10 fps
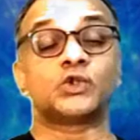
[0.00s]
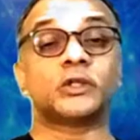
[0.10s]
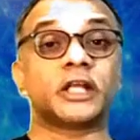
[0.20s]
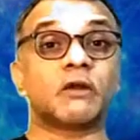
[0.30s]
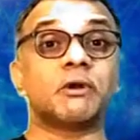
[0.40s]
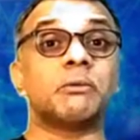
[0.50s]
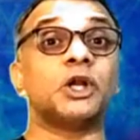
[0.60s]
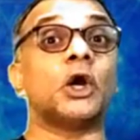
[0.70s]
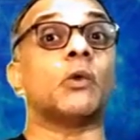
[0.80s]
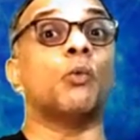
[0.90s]
So there will
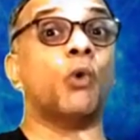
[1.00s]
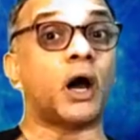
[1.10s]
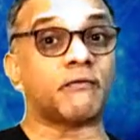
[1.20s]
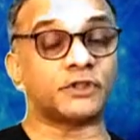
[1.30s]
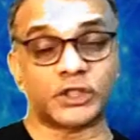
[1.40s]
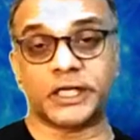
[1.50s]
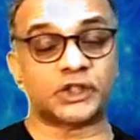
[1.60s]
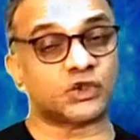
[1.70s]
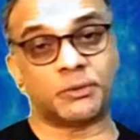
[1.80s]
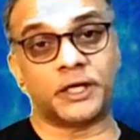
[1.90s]
be a lot of work which
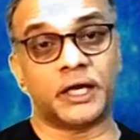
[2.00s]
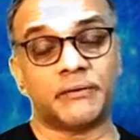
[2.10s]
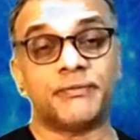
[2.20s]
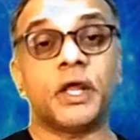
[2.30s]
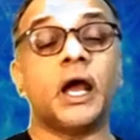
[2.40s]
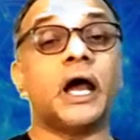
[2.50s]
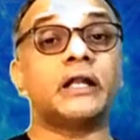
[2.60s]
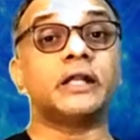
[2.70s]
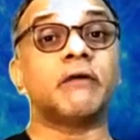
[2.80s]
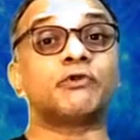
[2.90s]
needs to be done,
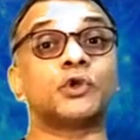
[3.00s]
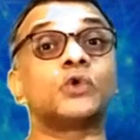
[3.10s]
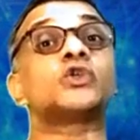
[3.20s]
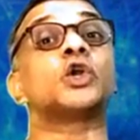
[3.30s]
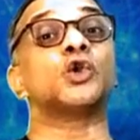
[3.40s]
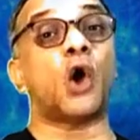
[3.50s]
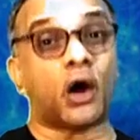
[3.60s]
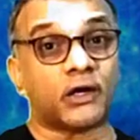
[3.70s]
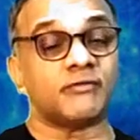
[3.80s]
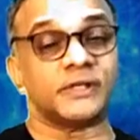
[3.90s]
and you have to use a
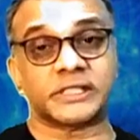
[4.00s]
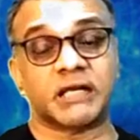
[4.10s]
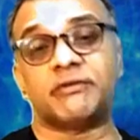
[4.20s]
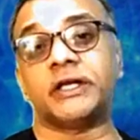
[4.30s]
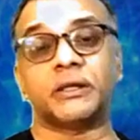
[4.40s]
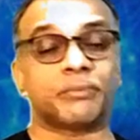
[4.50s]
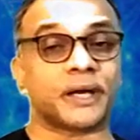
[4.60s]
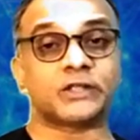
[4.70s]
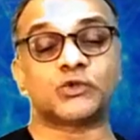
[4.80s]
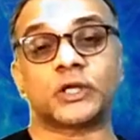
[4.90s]
lot of the
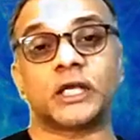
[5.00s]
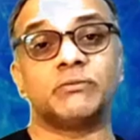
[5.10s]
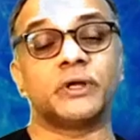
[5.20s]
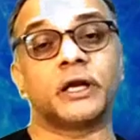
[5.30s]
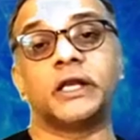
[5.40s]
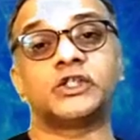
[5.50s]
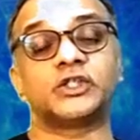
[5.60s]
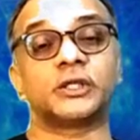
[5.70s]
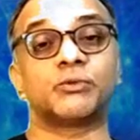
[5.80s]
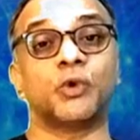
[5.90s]
self-enterprise to keep the
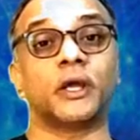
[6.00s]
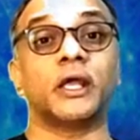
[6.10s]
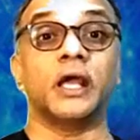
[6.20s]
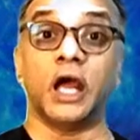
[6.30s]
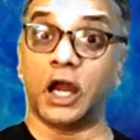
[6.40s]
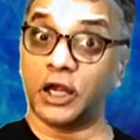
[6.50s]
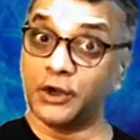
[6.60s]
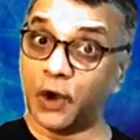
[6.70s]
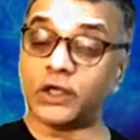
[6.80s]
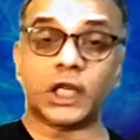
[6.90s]
relationship going,
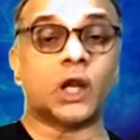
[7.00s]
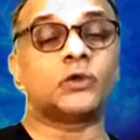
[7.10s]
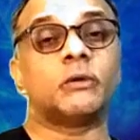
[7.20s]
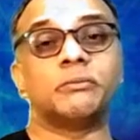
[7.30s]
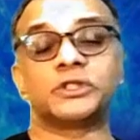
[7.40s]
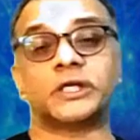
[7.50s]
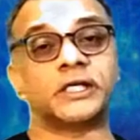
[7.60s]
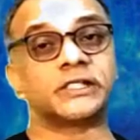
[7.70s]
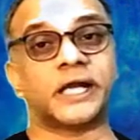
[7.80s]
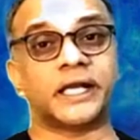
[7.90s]
not allow the
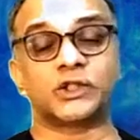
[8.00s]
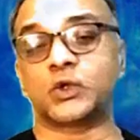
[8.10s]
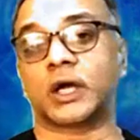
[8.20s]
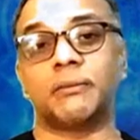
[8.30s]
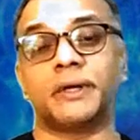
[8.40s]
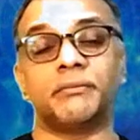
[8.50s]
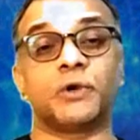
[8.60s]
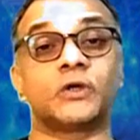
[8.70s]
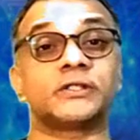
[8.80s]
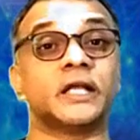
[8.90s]
misunderstandings to come in,
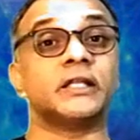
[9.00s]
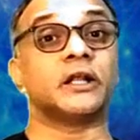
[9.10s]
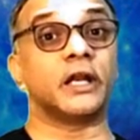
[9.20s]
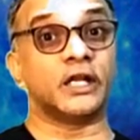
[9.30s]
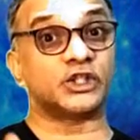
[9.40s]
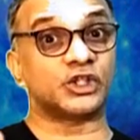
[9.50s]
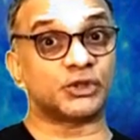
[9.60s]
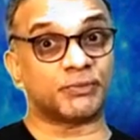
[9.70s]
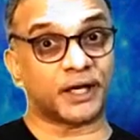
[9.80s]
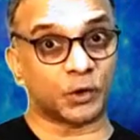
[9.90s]
because then the
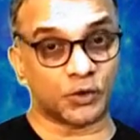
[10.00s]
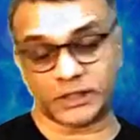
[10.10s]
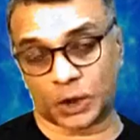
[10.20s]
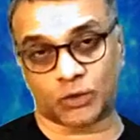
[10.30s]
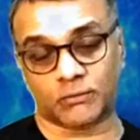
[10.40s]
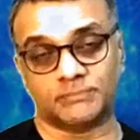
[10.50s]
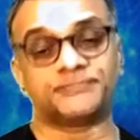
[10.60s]
relationship can go south.